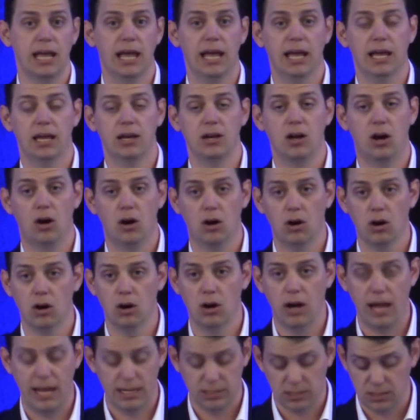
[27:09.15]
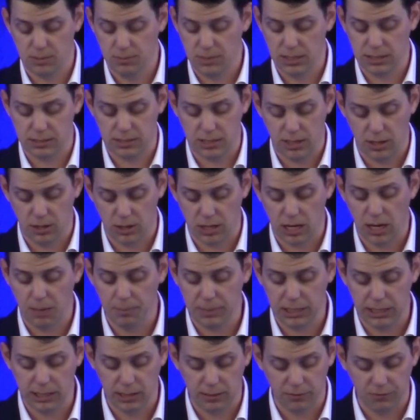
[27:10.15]
and our estimates that are
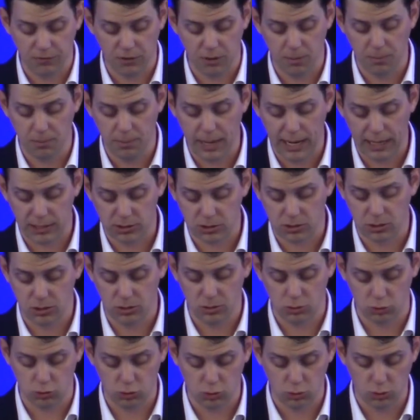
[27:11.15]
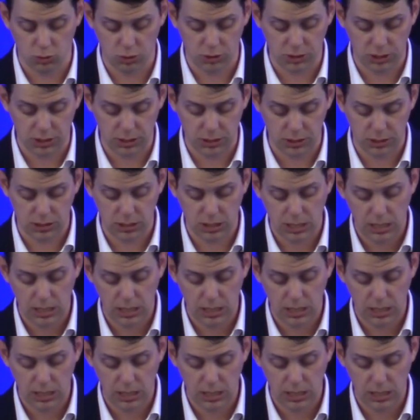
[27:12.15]
coming in from external sources.